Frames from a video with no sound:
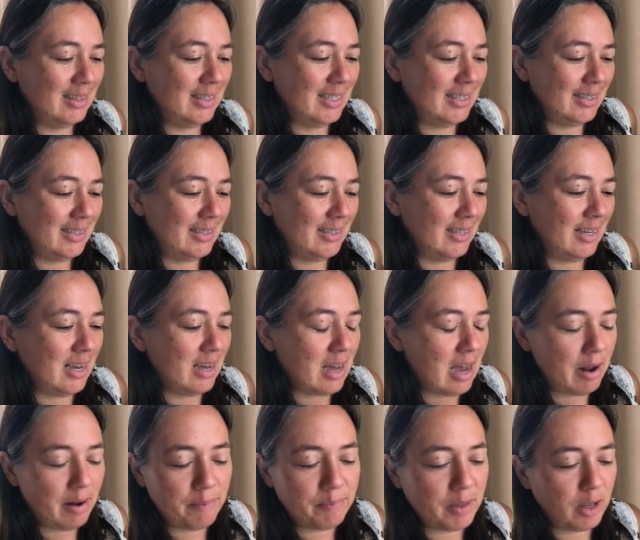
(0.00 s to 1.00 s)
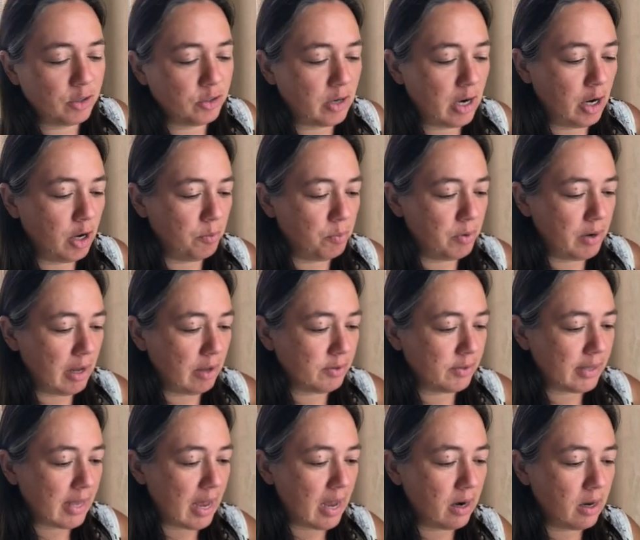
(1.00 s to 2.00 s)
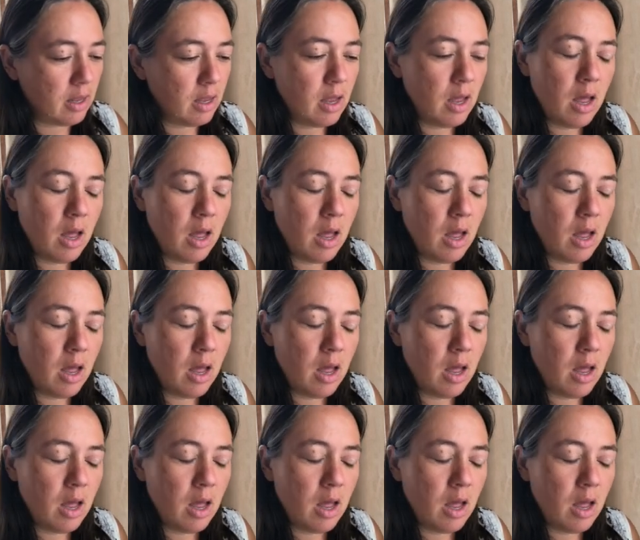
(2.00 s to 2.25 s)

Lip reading: Ditzia, I'm not sure how you pronounce that.